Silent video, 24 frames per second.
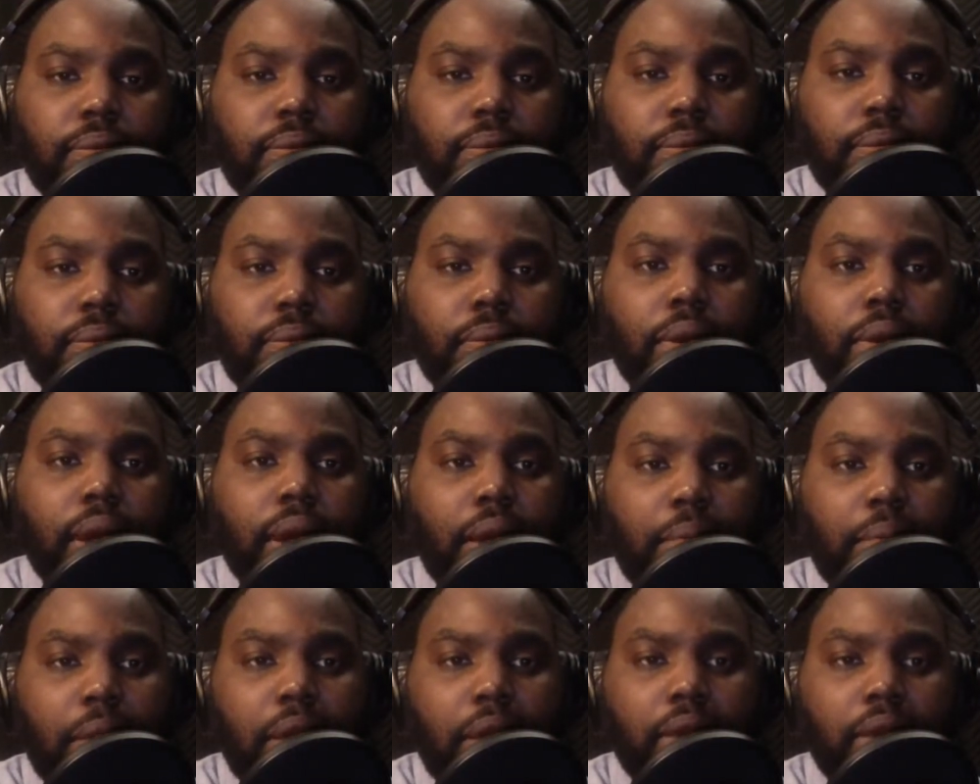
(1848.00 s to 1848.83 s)
When I
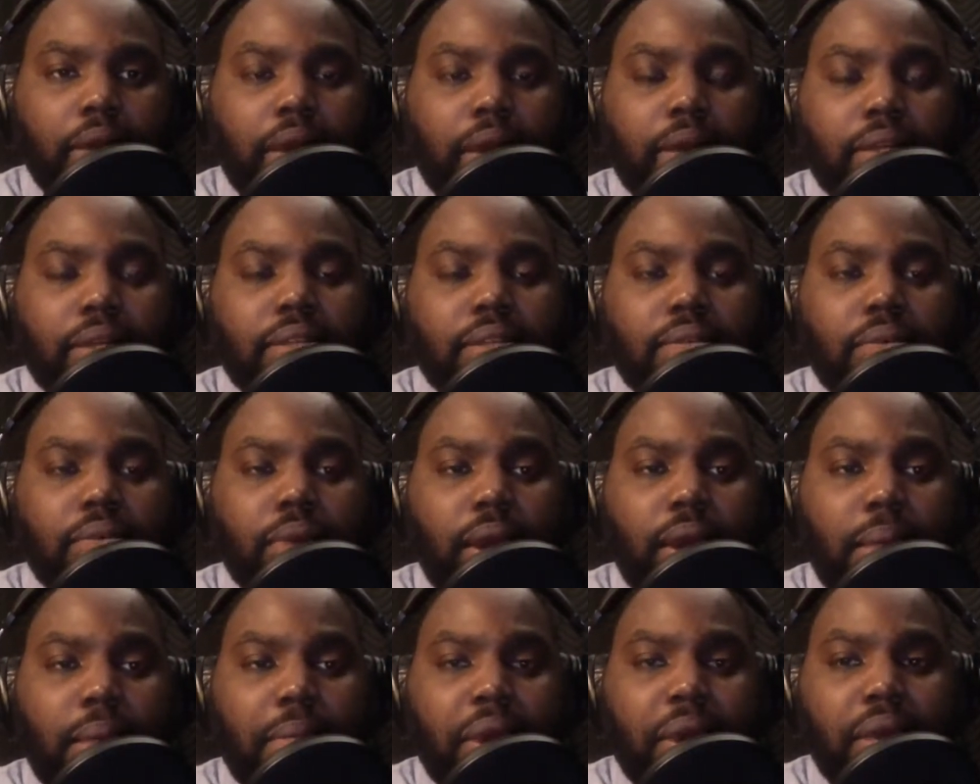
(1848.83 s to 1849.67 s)
made
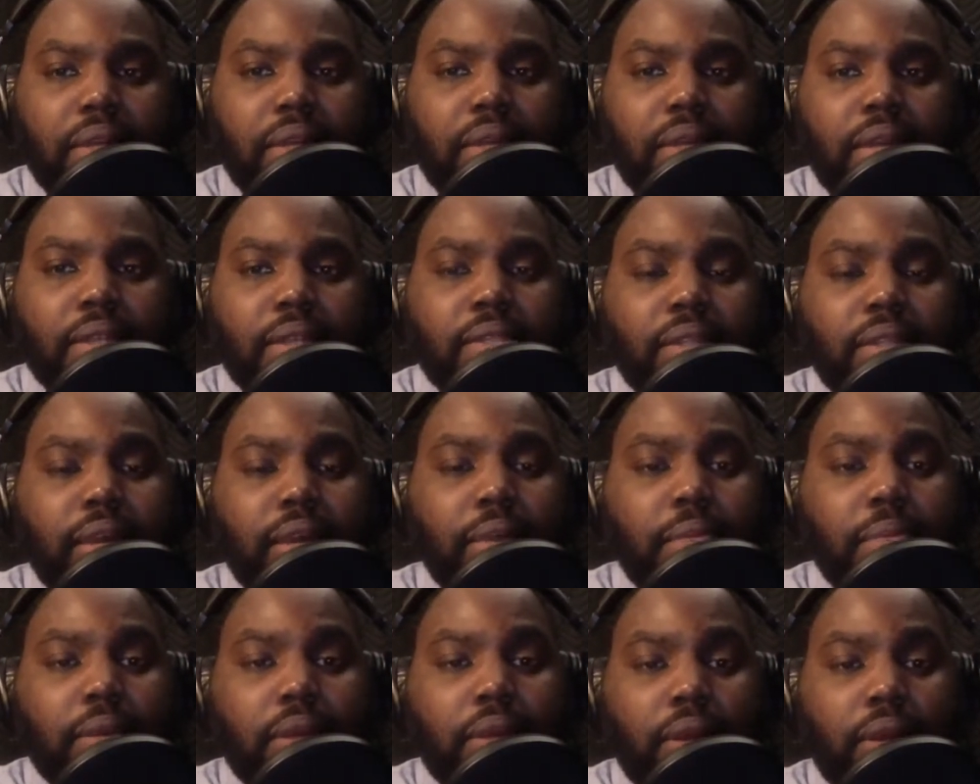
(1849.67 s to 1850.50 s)
that
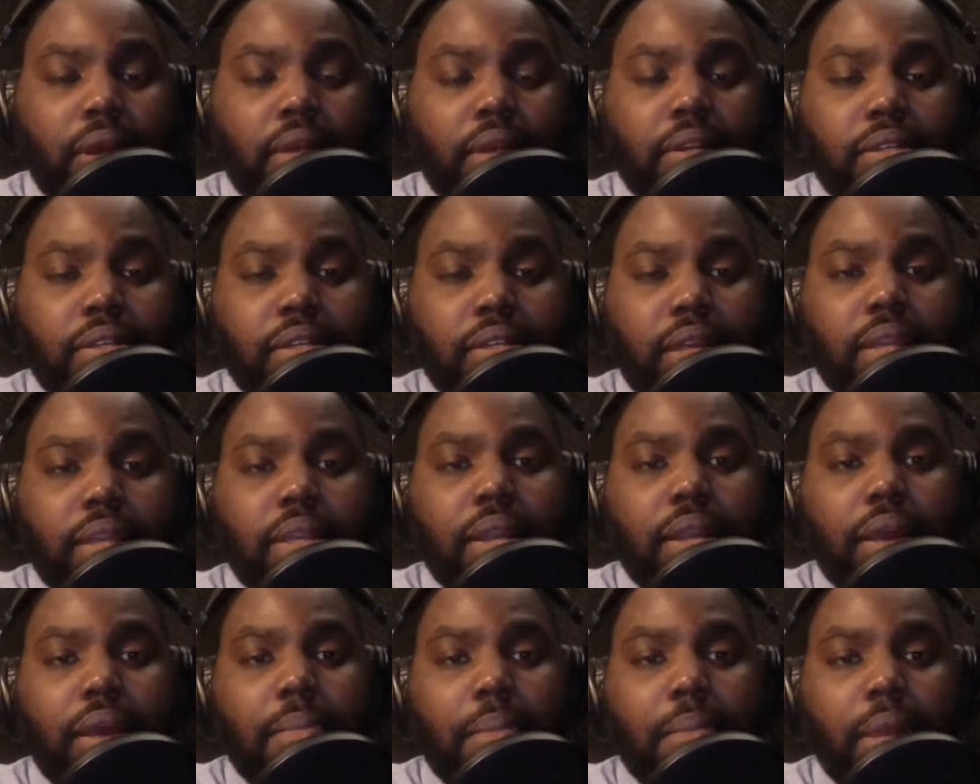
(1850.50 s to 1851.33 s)
statement, understand that
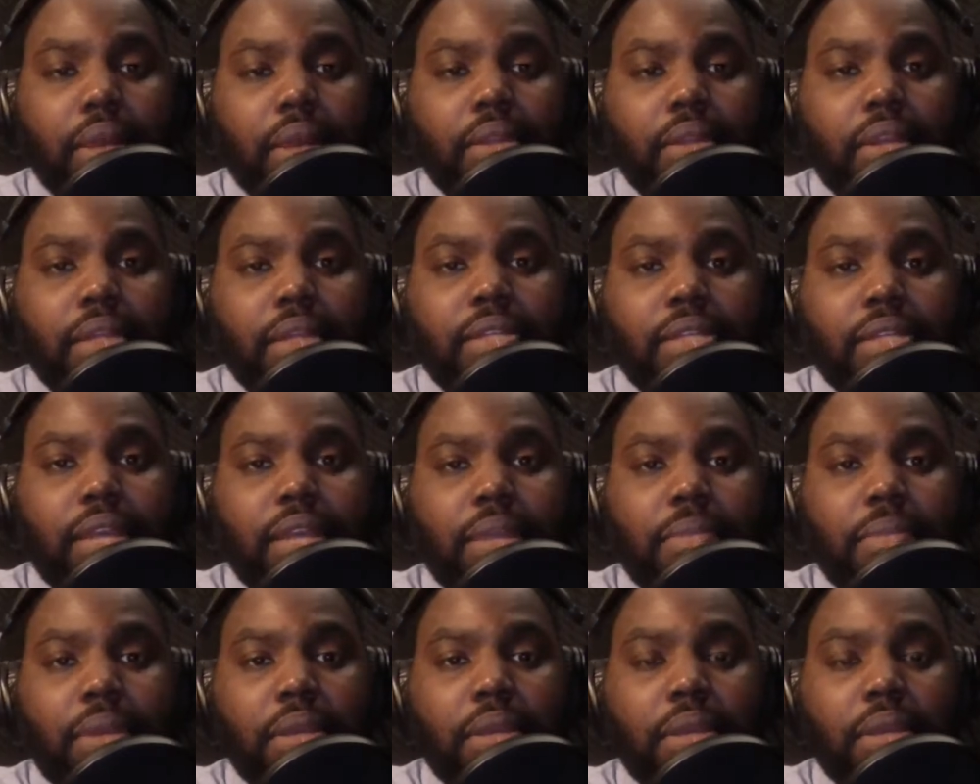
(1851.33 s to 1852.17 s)
I made that
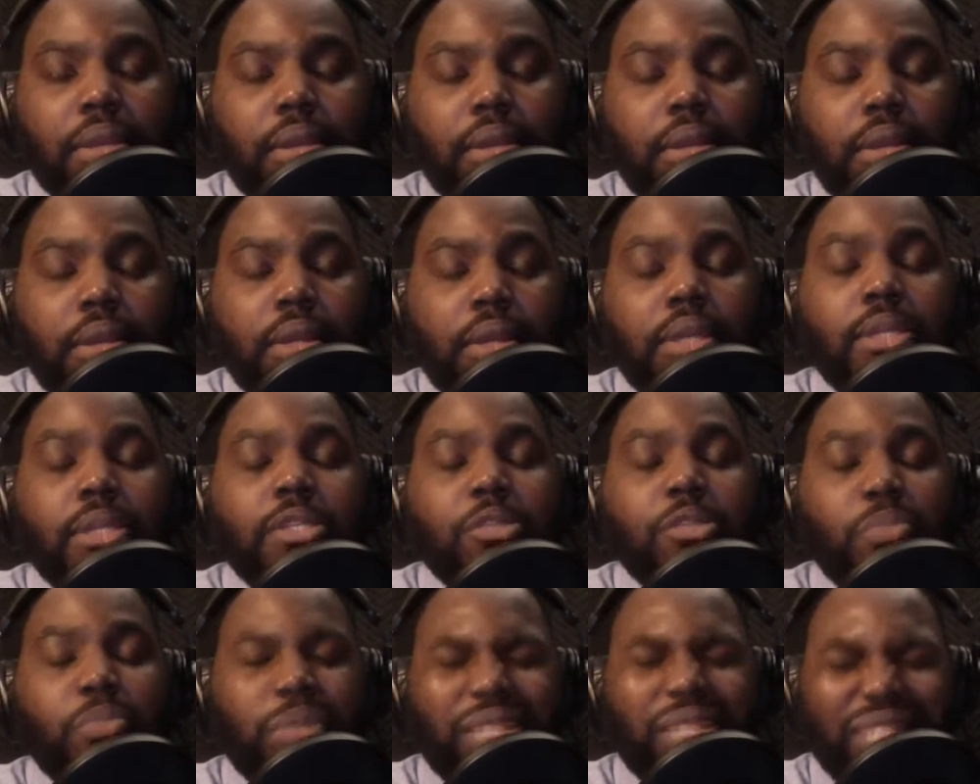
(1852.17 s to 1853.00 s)
statement
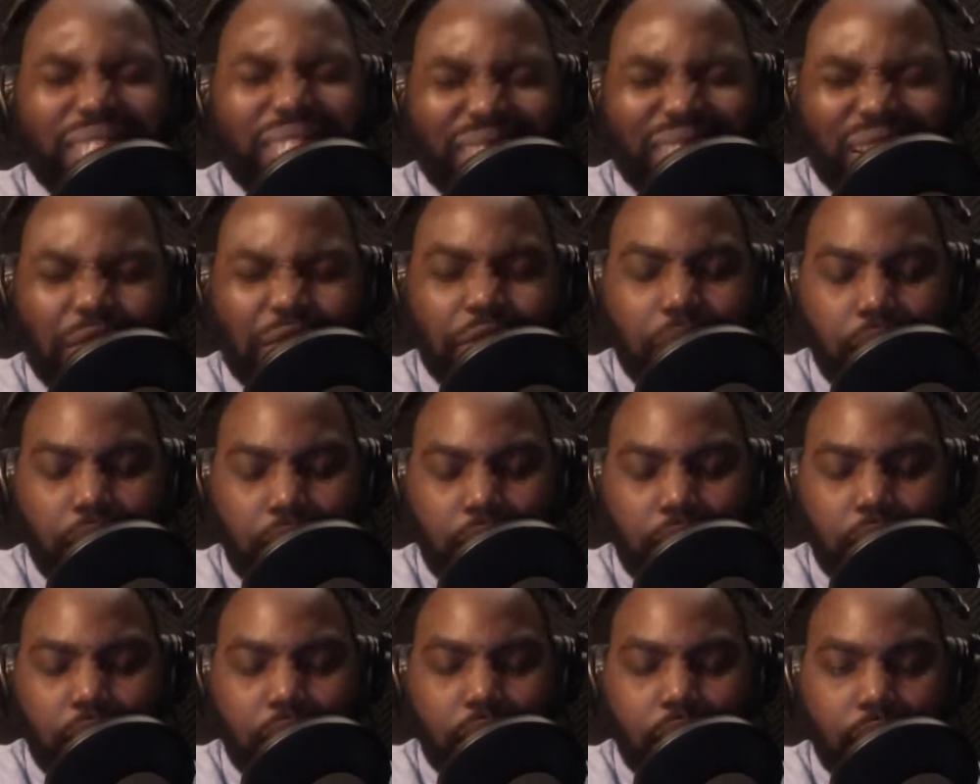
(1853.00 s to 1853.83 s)
specifically,